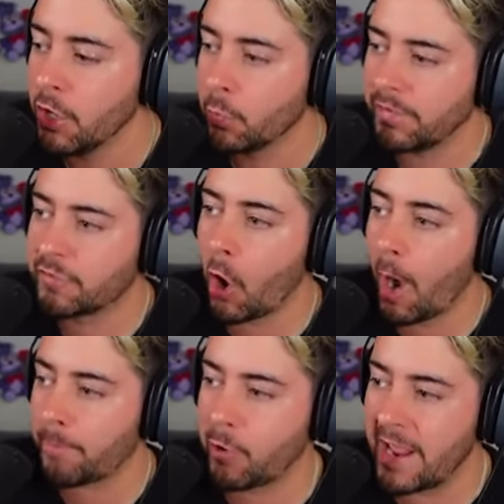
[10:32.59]
We've
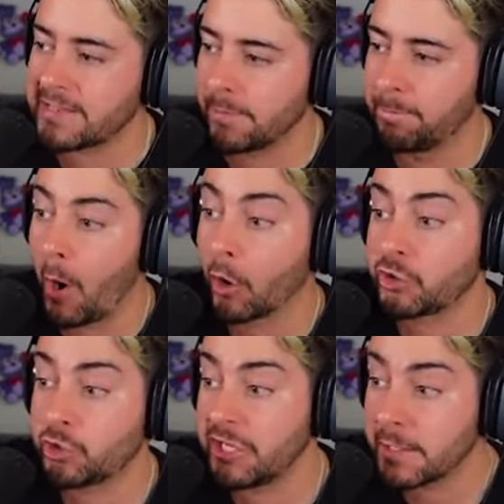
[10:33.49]
got a present box.
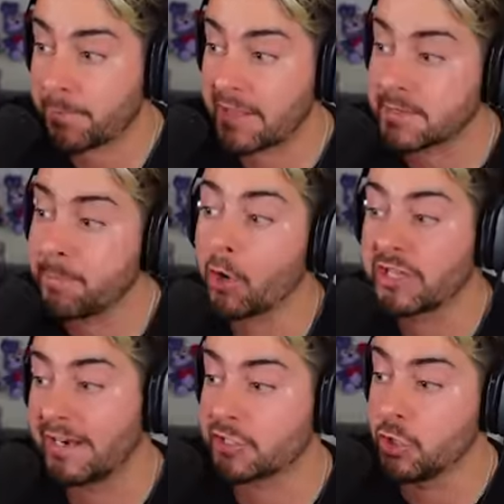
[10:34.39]
You see the present box,
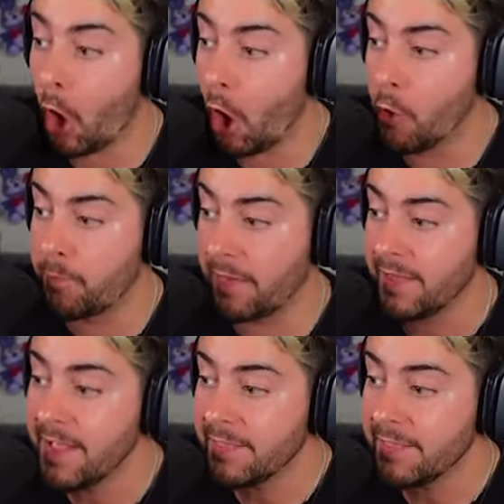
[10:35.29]
and it's not open.